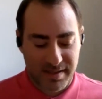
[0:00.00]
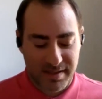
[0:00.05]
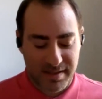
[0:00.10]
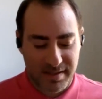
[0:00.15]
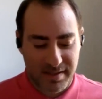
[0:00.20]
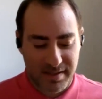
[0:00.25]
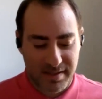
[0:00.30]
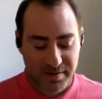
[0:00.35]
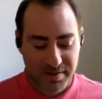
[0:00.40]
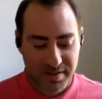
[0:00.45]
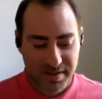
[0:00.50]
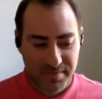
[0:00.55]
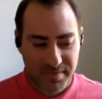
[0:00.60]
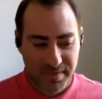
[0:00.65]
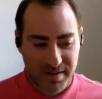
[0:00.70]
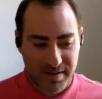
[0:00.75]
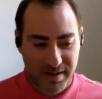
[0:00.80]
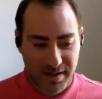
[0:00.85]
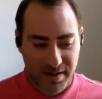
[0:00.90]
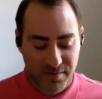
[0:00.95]
there used to
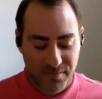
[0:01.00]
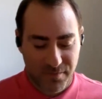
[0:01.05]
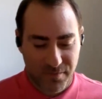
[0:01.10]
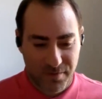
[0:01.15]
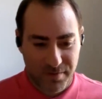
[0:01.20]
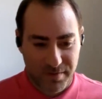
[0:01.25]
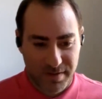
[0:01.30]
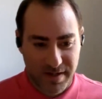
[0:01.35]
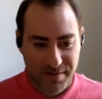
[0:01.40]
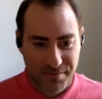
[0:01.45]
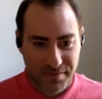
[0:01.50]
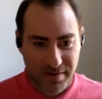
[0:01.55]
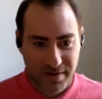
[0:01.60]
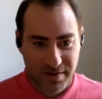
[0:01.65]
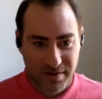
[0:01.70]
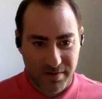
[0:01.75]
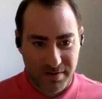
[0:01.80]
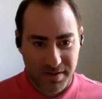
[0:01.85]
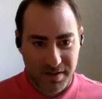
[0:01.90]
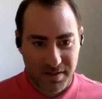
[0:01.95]
be like a role definitely
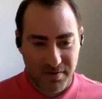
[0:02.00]
called